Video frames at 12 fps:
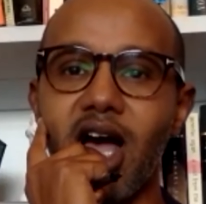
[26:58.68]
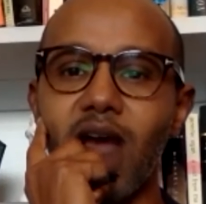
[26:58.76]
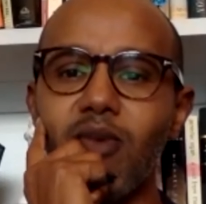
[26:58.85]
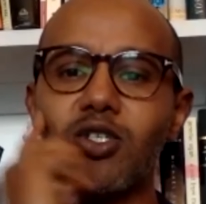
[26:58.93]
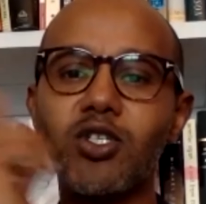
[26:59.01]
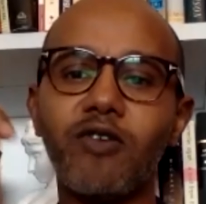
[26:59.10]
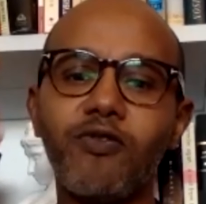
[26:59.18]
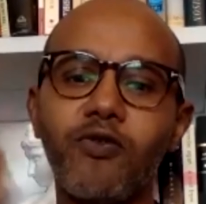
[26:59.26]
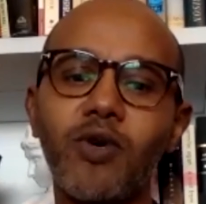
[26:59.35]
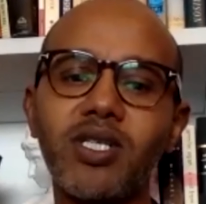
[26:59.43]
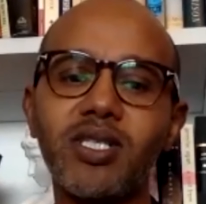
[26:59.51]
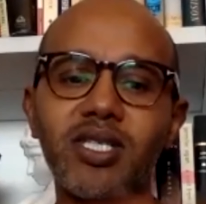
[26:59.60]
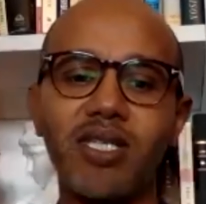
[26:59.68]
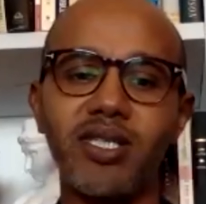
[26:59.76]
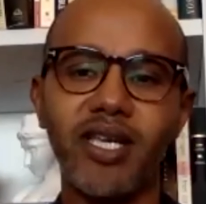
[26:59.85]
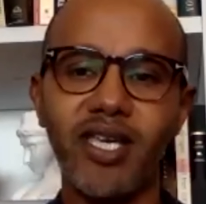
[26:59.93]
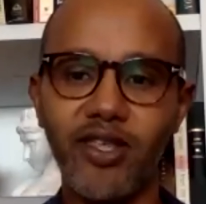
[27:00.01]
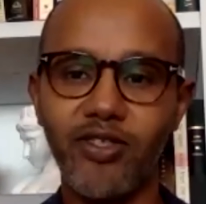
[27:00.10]
How much of what's in
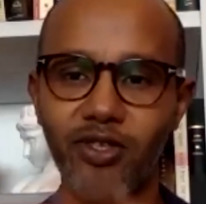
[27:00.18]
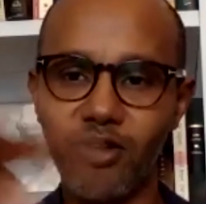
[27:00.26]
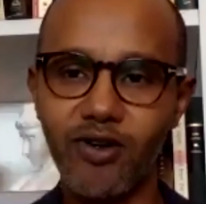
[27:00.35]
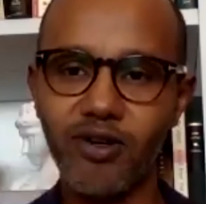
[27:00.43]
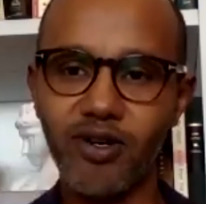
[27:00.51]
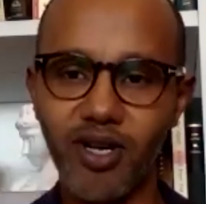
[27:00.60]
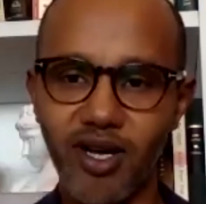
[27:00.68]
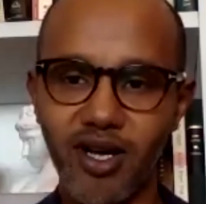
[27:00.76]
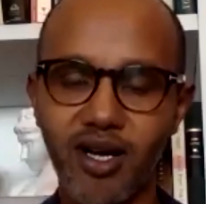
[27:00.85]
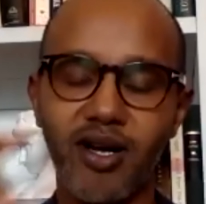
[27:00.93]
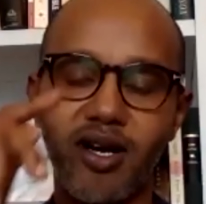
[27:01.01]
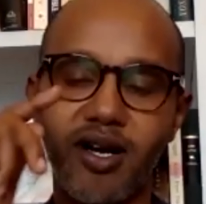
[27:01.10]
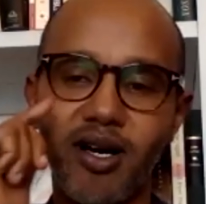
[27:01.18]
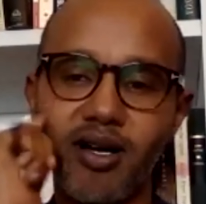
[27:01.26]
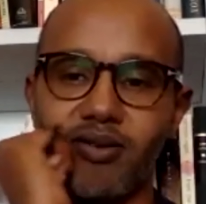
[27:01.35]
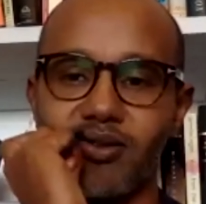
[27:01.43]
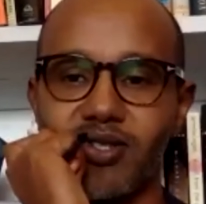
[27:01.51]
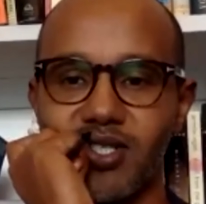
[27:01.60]
the ether
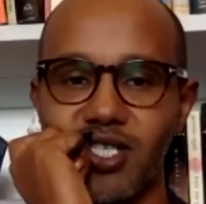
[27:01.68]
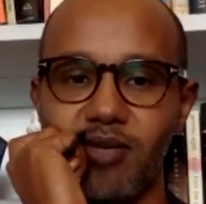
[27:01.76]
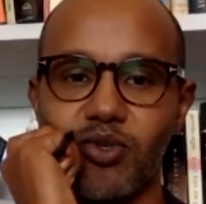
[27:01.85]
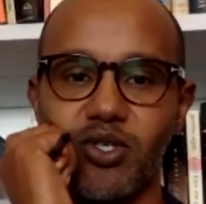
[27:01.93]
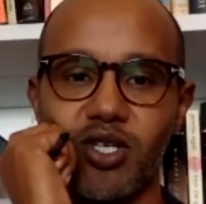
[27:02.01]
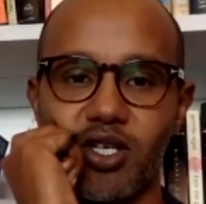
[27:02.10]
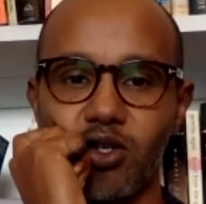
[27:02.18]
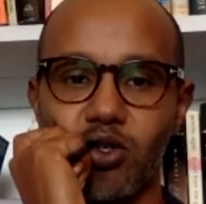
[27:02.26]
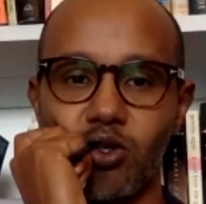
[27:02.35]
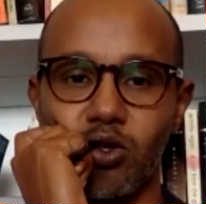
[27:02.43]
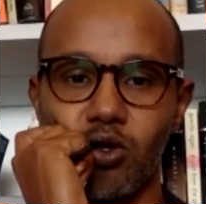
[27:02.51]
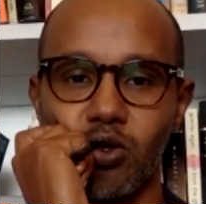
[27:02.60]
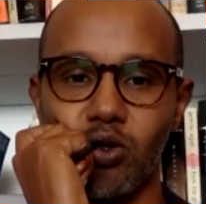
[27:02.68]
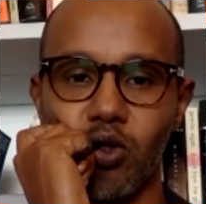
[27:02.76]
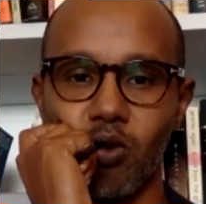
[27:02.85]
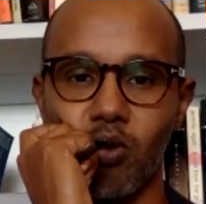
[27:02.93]
seeps into the